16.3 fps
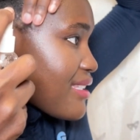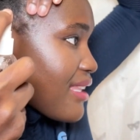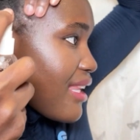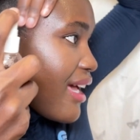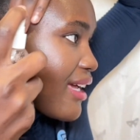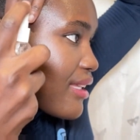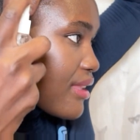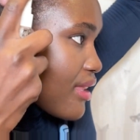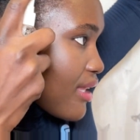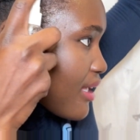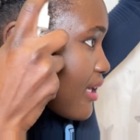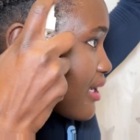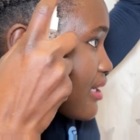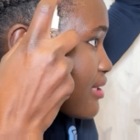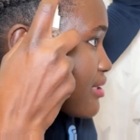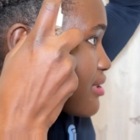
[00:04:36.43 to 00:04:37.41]
like
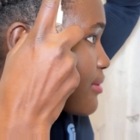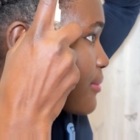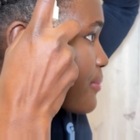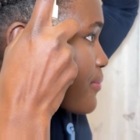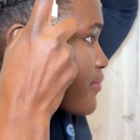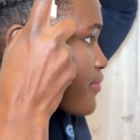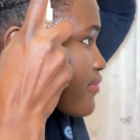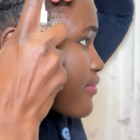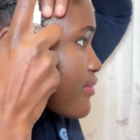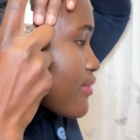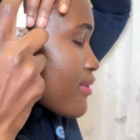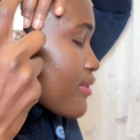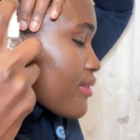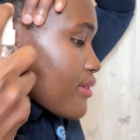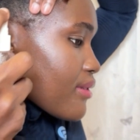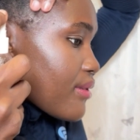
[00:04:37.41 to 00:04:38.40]
this,
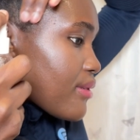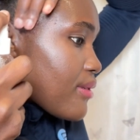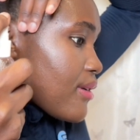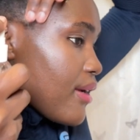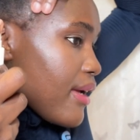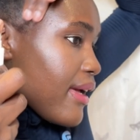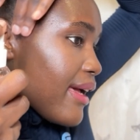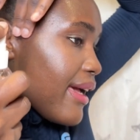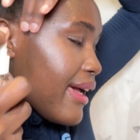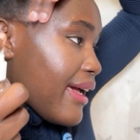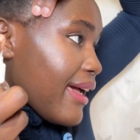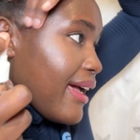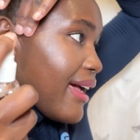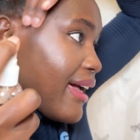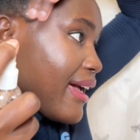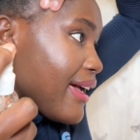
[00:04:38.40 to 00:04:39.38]

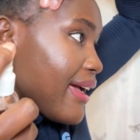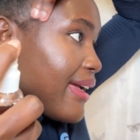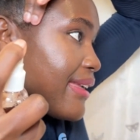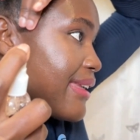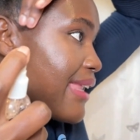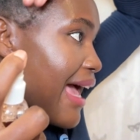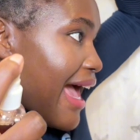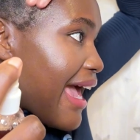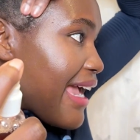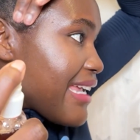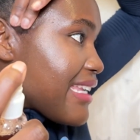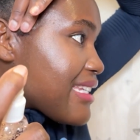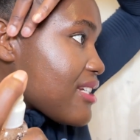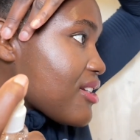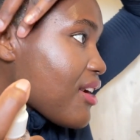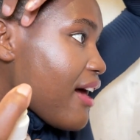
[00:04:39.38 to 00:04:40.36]
and
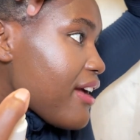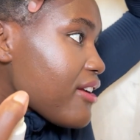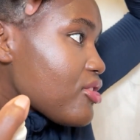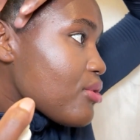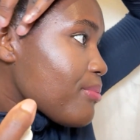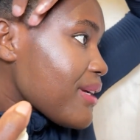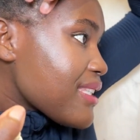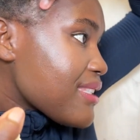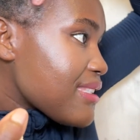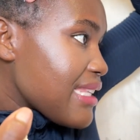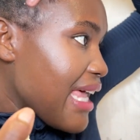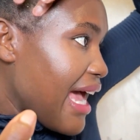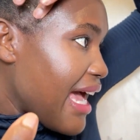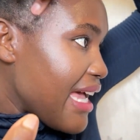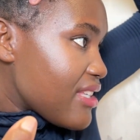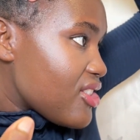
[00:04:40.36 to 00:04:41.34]
I try to
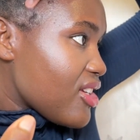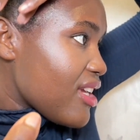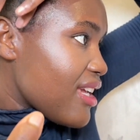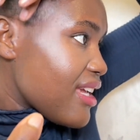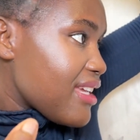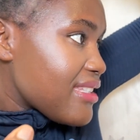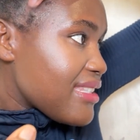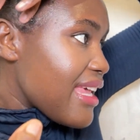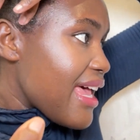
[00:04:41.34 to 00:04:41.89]
massage it.